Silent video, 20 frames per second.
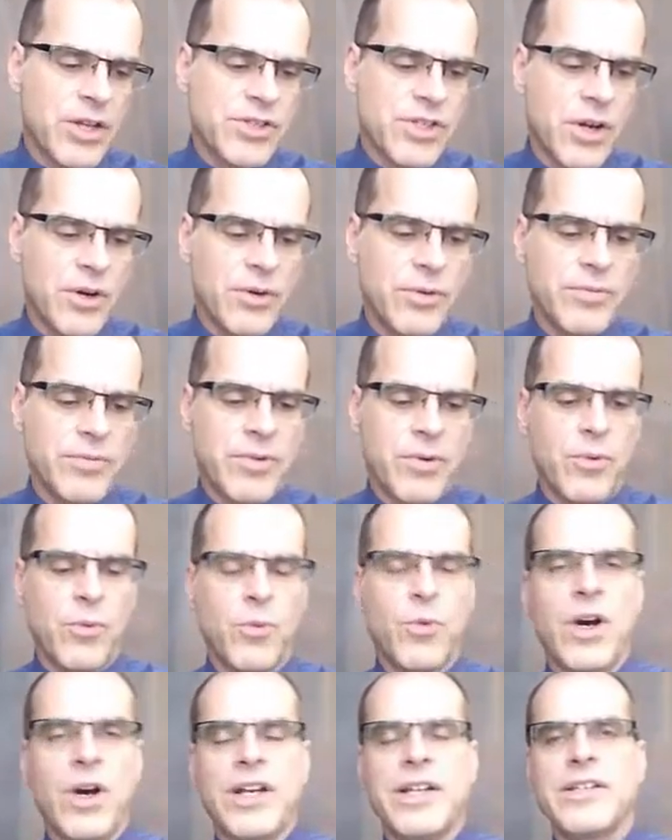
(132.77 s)
So
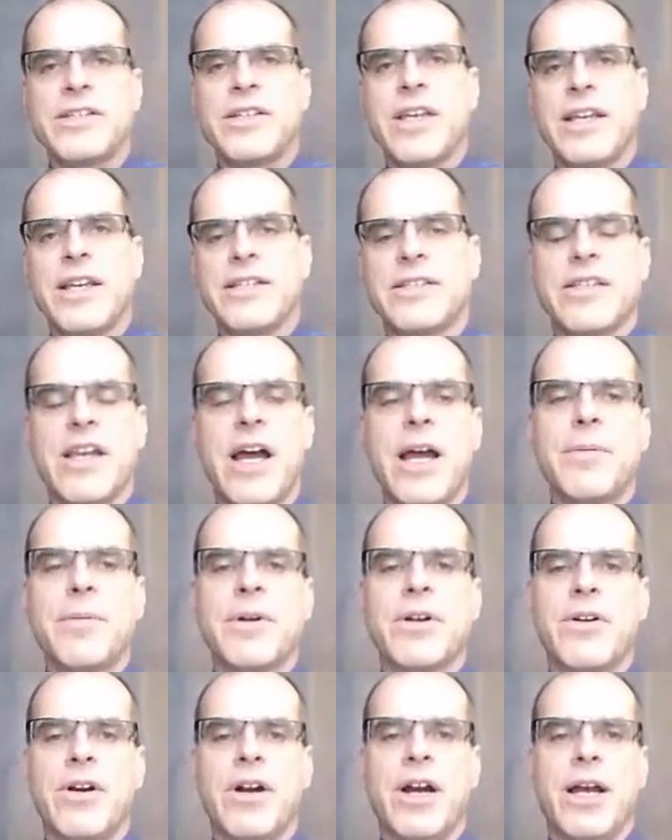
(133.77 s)
what is a
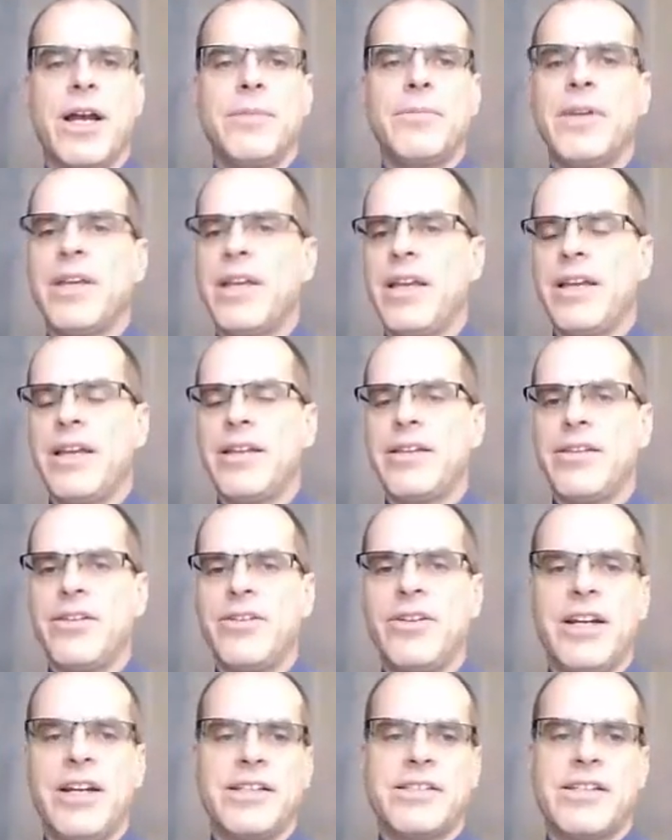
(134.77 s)
cybercrime in
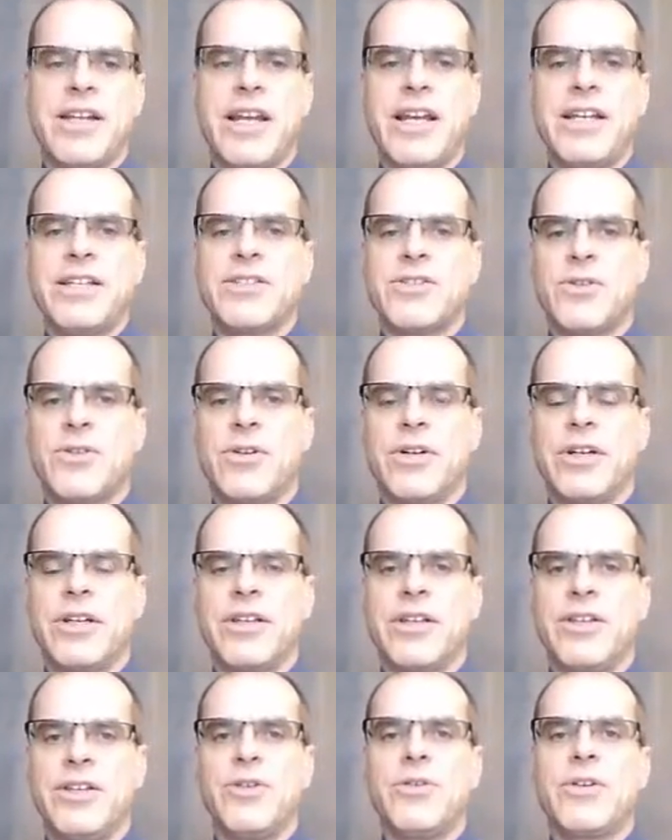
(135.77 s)
the United States or
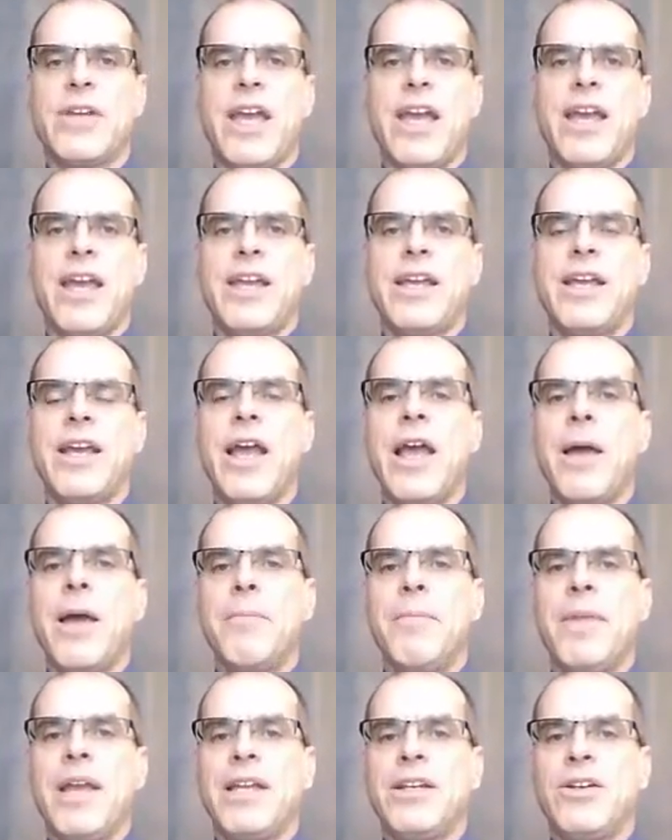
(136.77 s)
in the UK
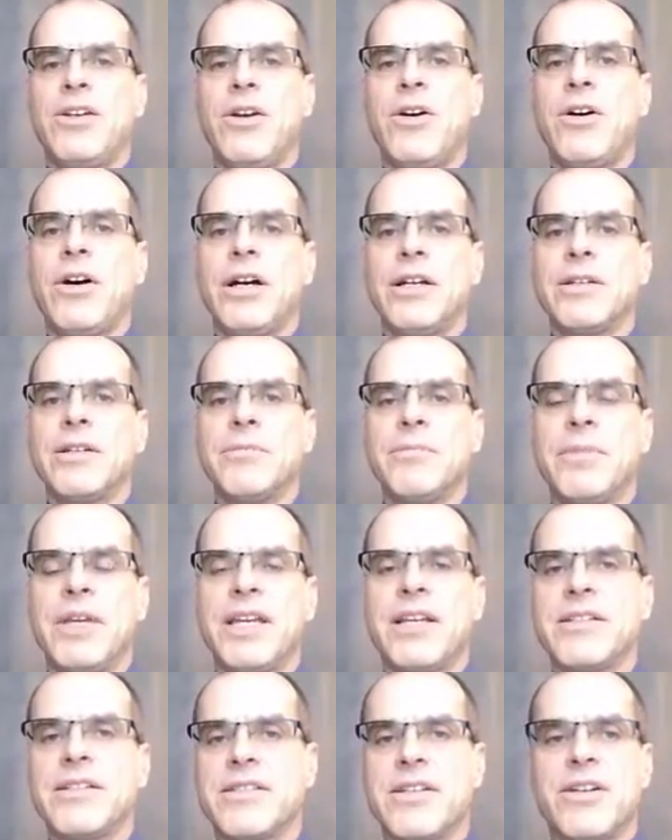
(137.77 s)
may not
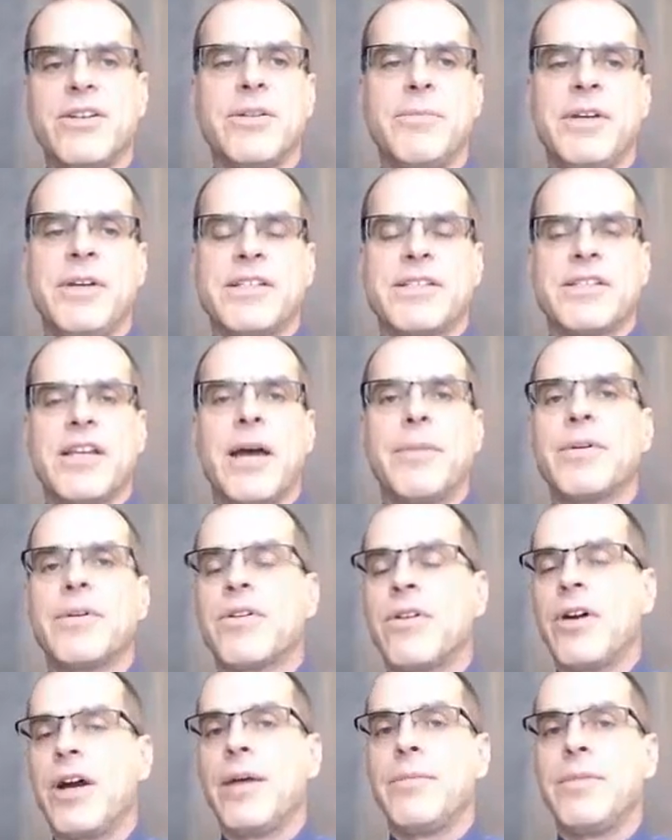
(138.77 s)
be considered to be a
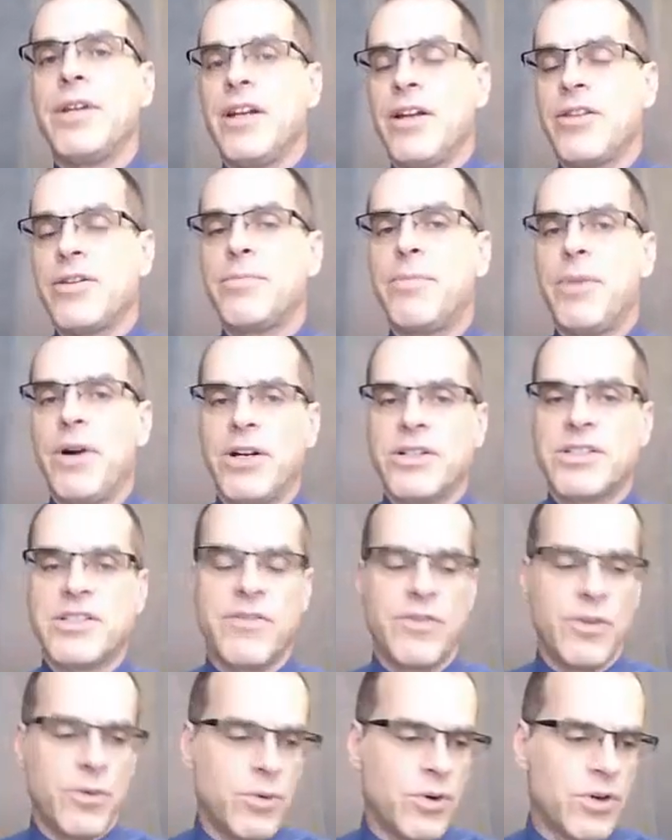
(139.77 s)
cybercrime in other
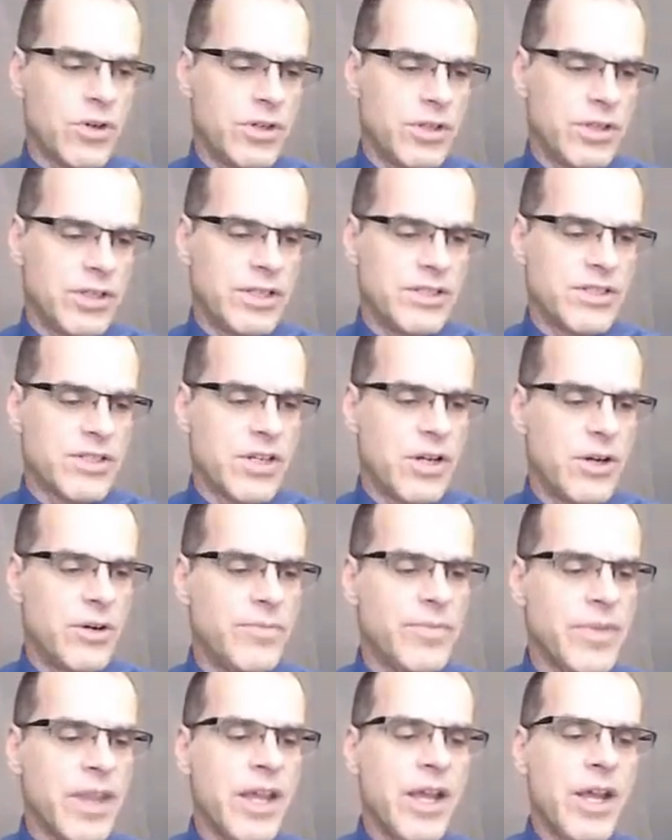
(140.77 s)
parts of the world. And
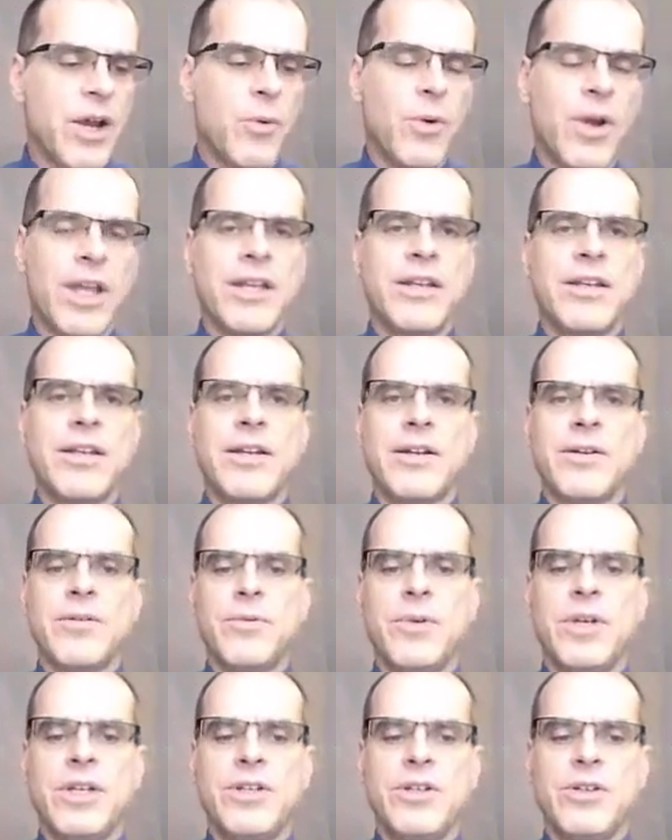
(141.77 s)
so
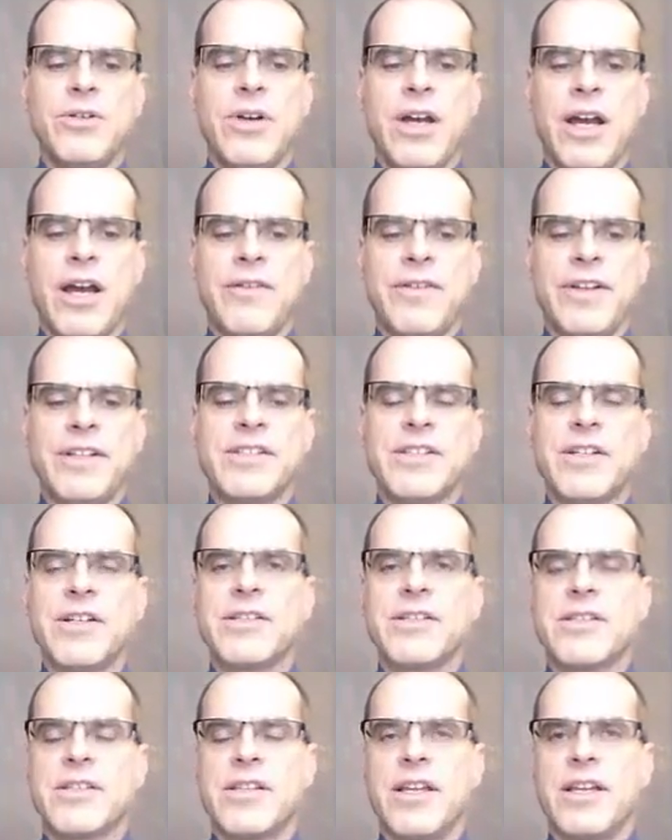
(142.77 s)
when we do have
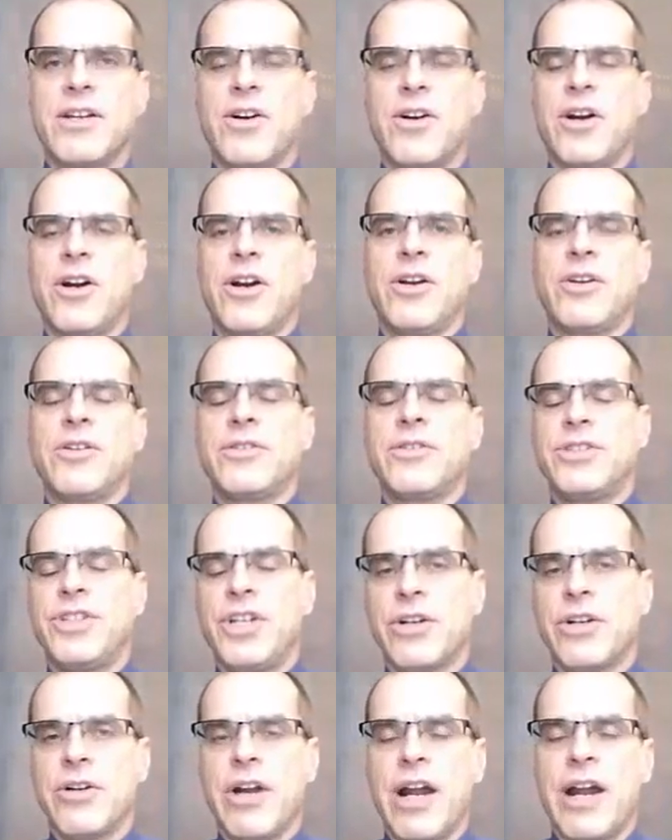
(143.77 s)
incidents that are
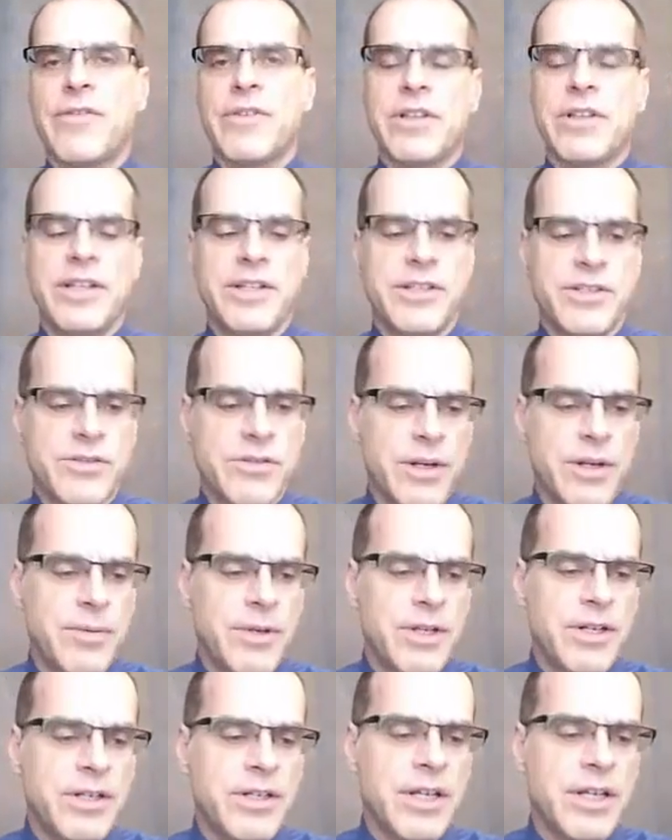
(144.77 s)
geographically
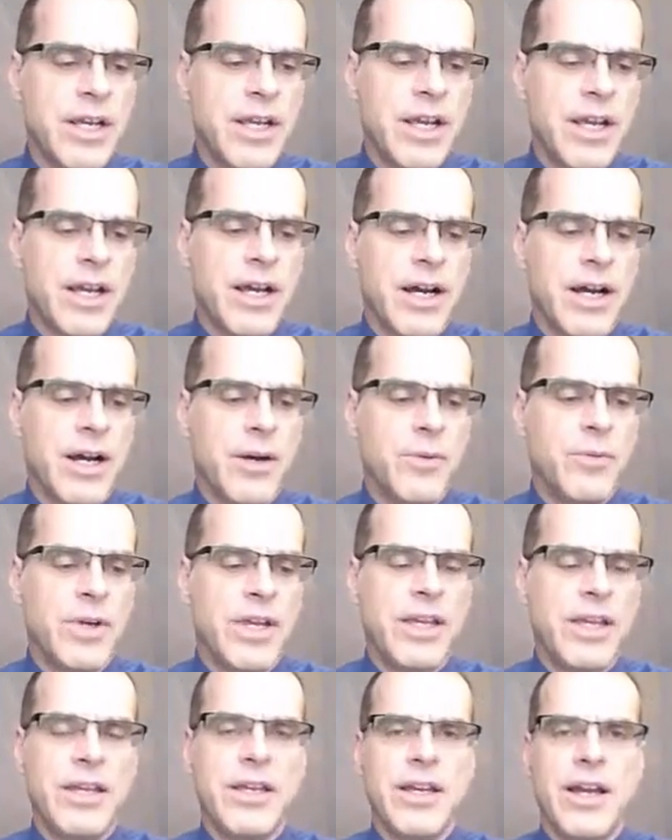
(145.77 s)
distributed,
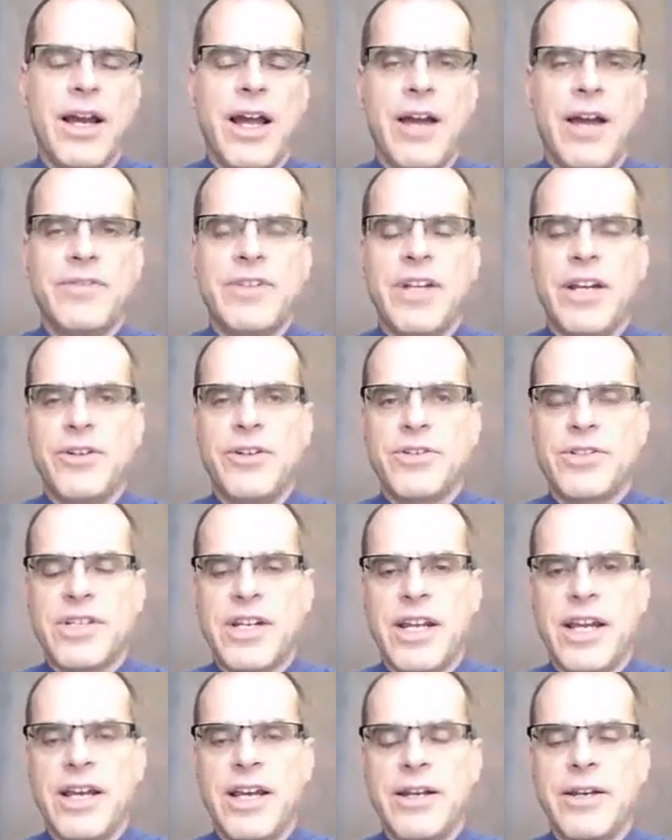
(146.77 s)
we have to
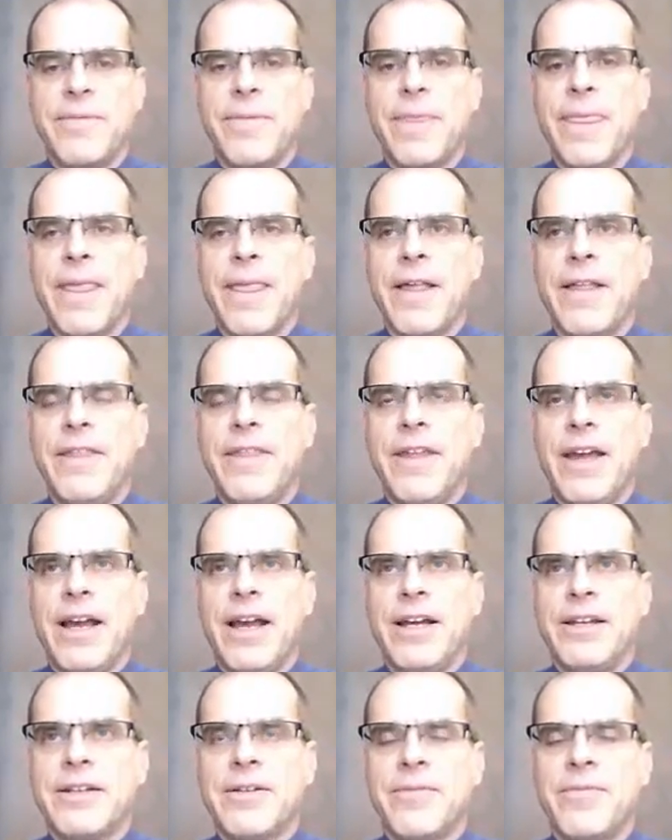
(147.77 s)
understand
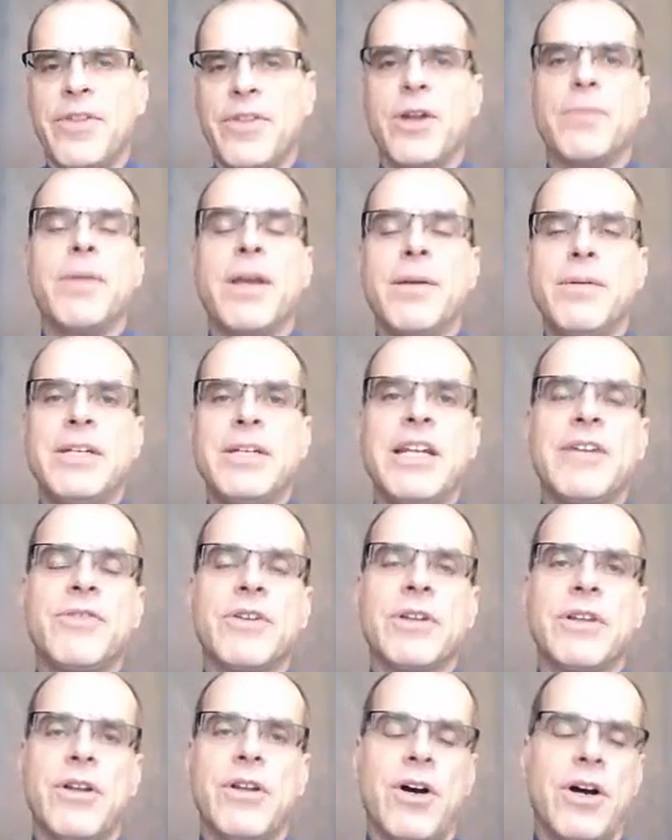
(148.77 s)
that there may be
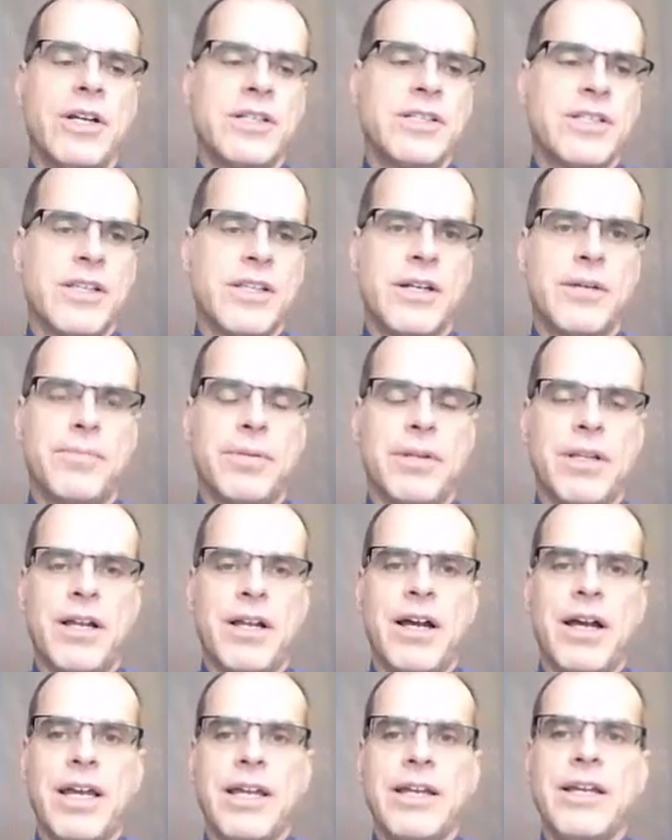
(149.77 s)
different laws that
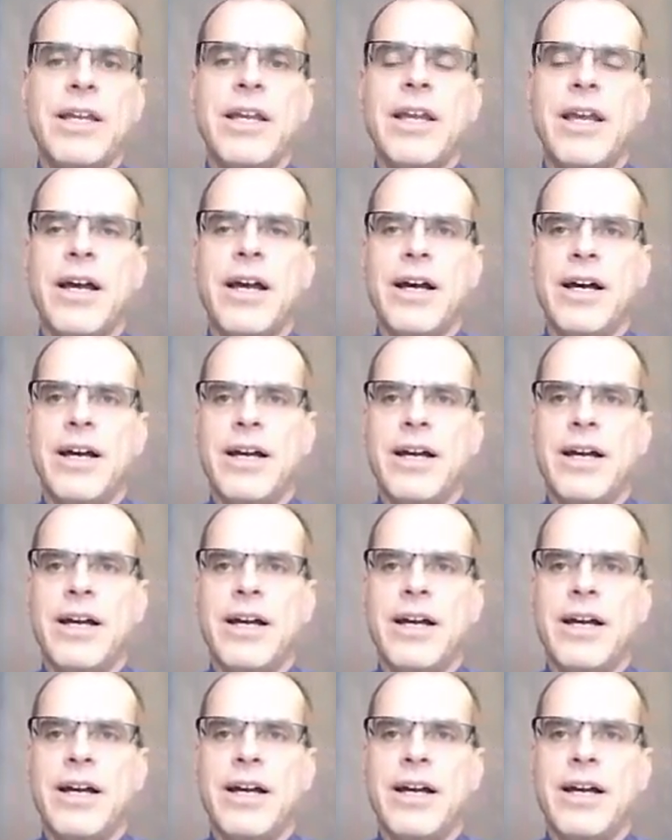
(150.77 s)
apply